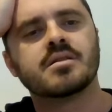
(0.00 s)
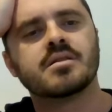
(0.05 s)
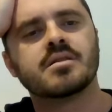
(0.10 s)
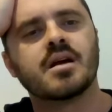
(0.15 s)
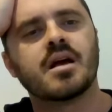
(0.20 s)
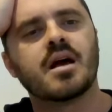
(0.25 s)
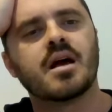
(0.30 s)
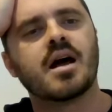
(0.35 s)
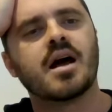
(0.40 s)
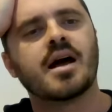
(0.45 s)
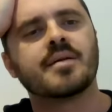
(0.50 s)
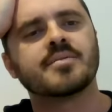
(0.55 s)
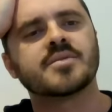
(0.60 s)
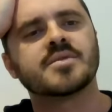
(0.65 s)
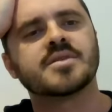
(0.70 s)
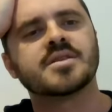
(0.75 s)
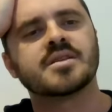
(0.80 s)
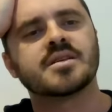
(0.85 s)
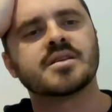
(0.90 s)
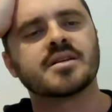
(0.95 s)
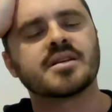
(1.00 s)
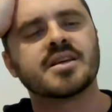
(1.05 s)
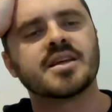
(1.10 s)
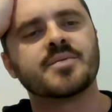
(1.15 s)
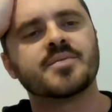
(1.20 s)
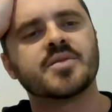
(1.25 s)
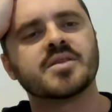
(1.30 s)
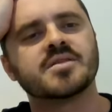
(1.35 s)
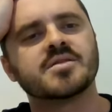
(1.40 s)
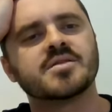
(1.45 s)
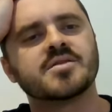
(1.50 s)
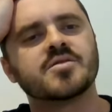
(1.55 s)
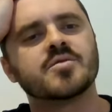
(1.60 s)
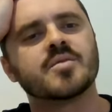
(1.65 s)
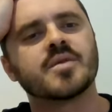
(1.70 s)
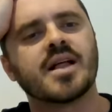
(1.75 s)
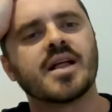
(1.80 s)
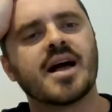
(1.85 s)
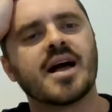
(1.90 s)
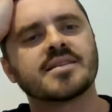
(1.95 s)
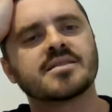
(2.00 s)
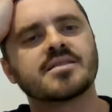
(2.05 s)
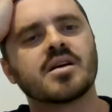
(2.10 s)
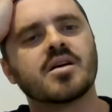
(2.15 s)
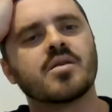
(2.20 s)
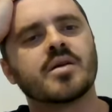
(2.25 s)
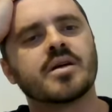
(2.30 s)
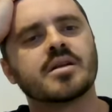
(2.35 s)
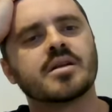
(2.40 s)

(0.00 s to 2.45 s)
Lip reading: to keep the Zoom class going.